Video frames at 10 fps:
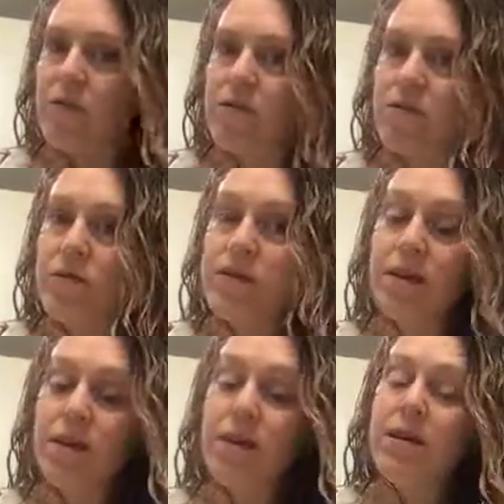it goes
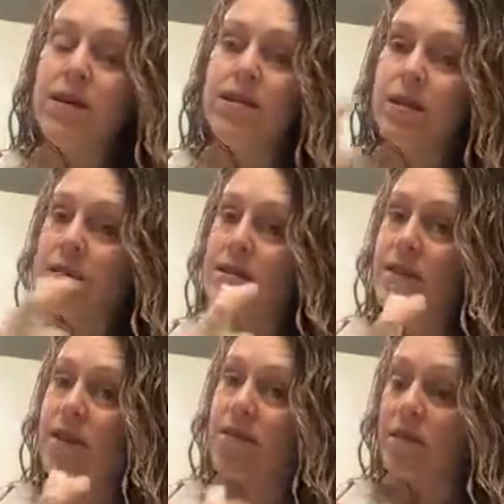frizzy, stick this
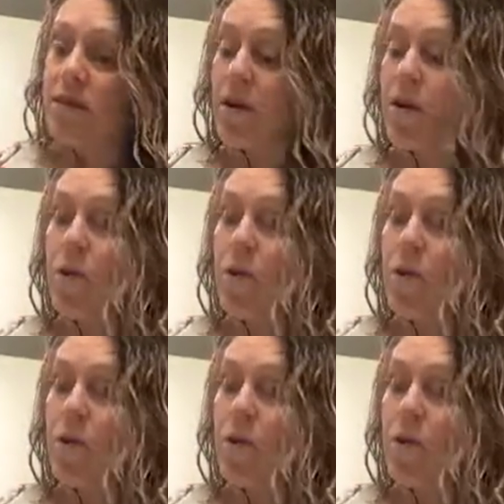in after.